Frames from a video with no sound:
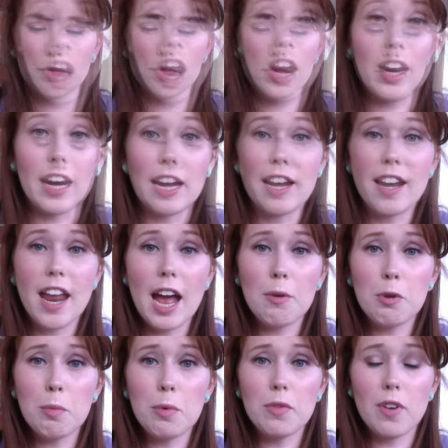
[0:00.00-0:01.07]
All right,
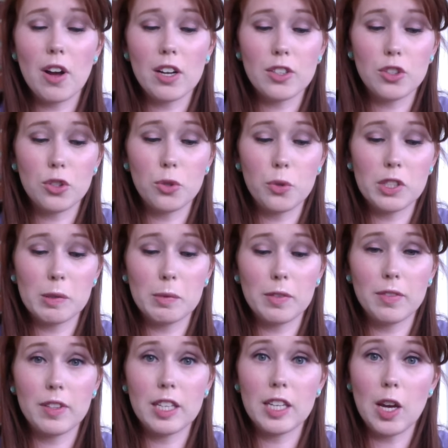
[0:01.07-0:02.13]
now we'll move on to some
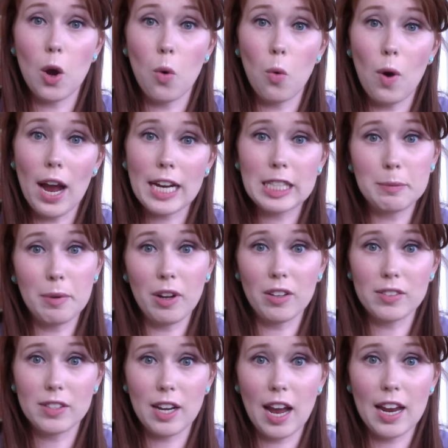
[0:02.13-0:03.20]
of the wax
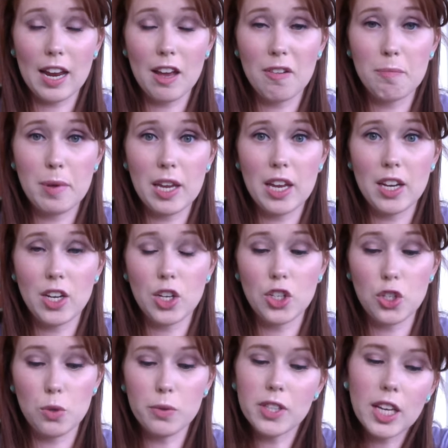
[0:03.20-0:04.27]
melts that I have been
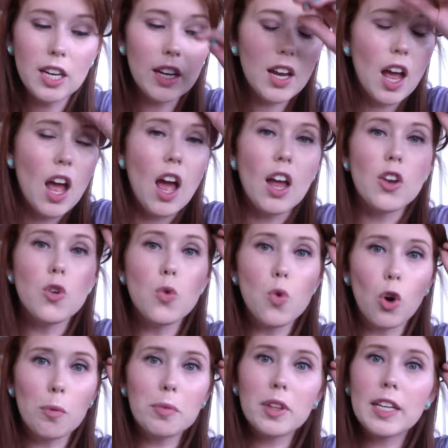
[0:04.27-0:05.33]
using.
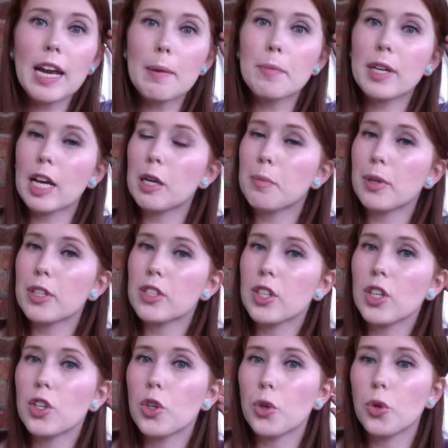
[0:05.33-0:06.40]
Normally, I'm the kind of
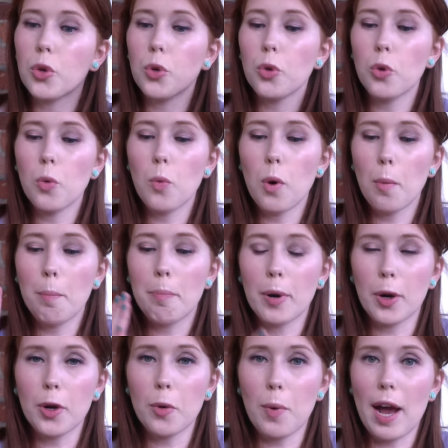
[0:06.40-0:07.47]
person who will
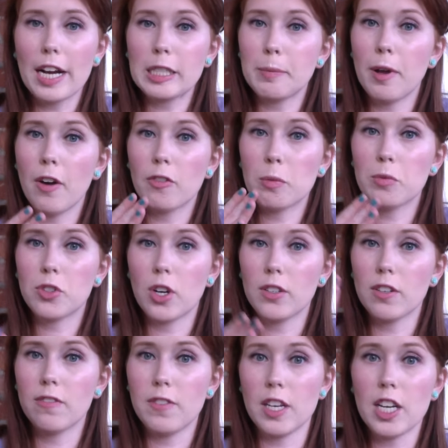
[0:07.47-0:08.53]
burn a wax melt from
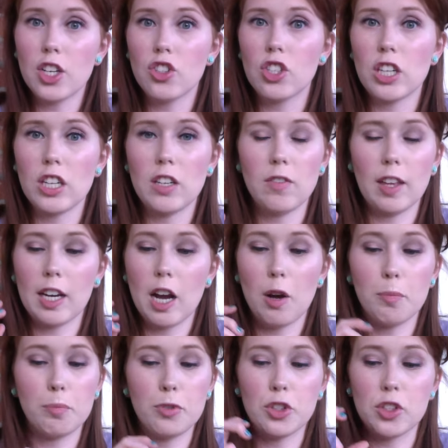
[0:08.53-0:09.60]
start to finish. Like,
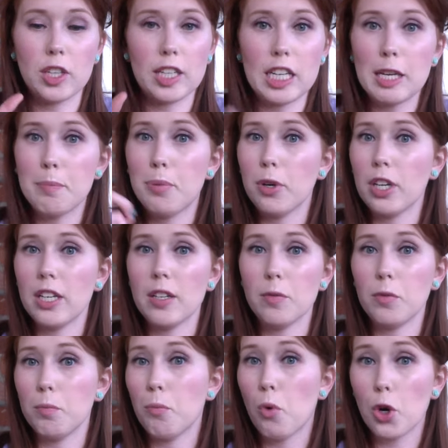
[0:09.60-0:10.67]
I'll just like keep putting
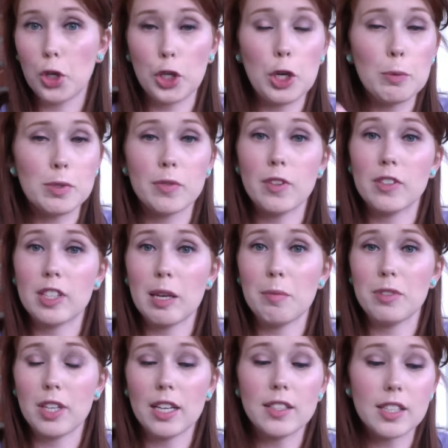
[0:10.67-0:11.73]
more cubes of the
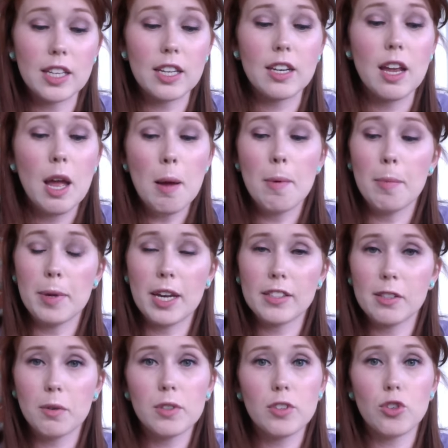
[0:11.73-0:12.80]
same scent in. But
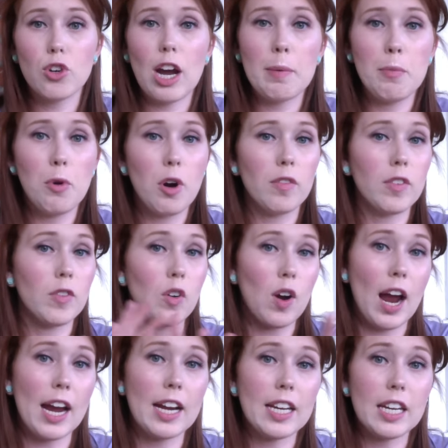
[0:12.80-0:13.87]
because I wanted to try more of a
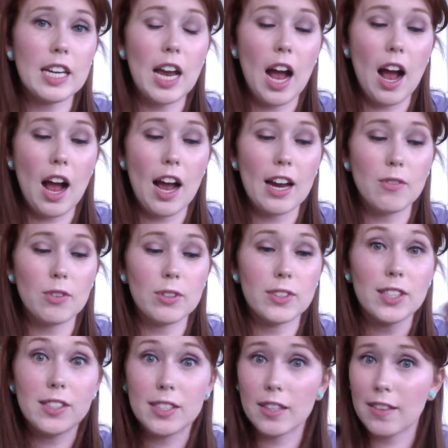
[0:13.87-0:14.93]
variety, I
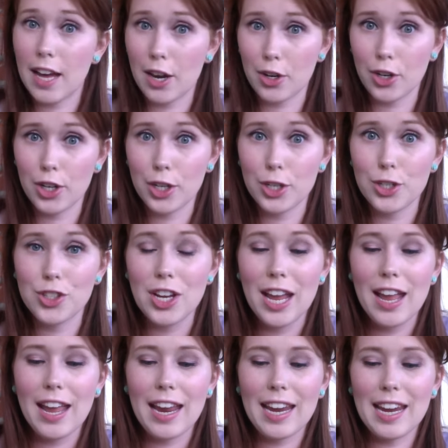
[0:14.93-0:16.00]
resisted that urge
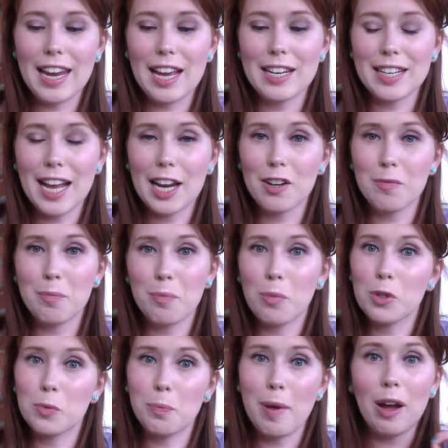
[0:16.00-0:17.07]
and kind of
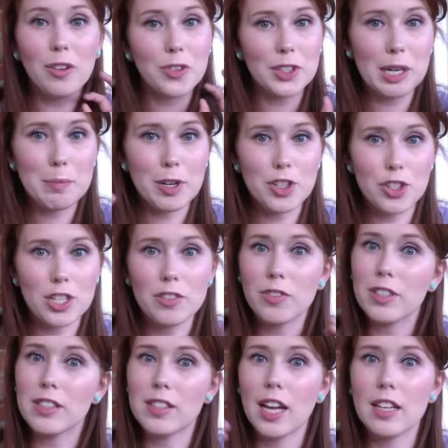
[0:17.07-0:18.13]
was melting a bunch of
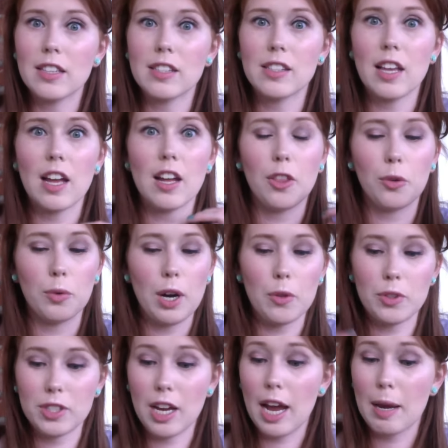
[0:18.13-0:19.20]
different scents
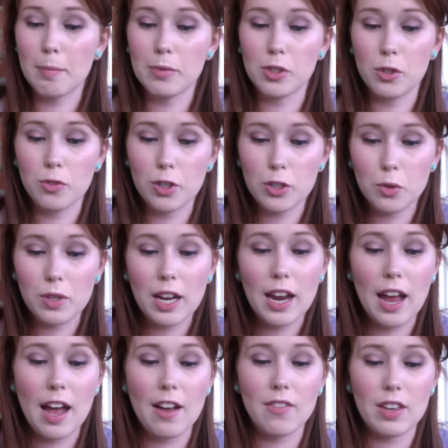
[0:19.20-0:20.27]
throughout the time. So the first one I
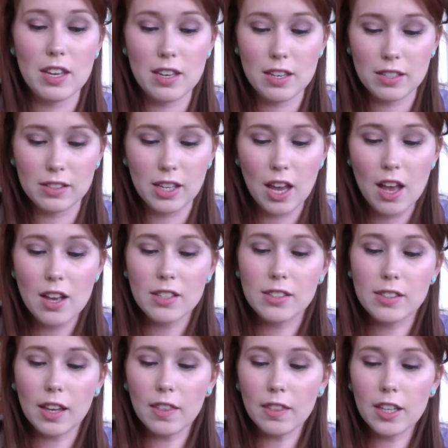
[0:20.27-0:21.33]
have is
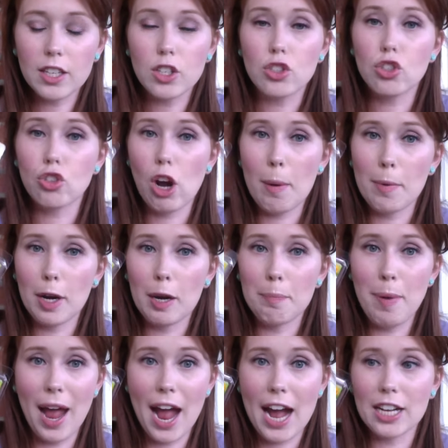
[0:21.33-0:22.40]
Sunlit Strawberry
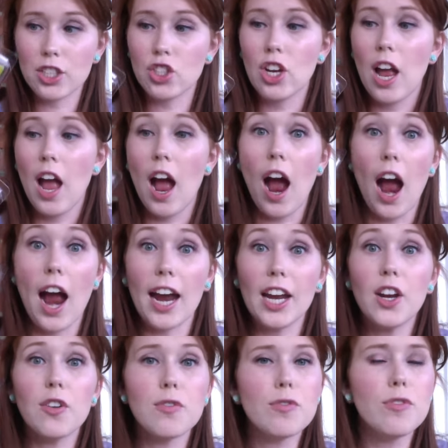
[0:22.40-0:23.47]
Patch.
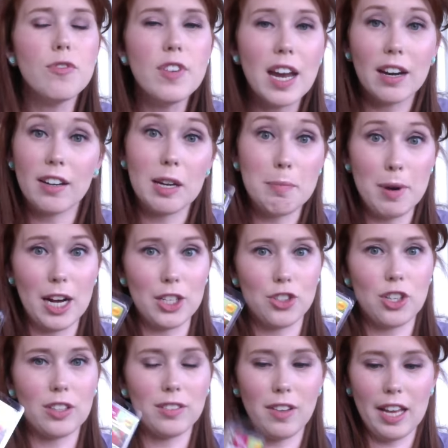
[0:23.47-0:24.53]
I very
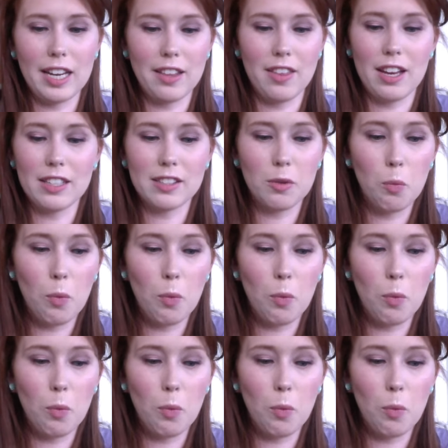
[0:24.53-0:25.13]
much like this.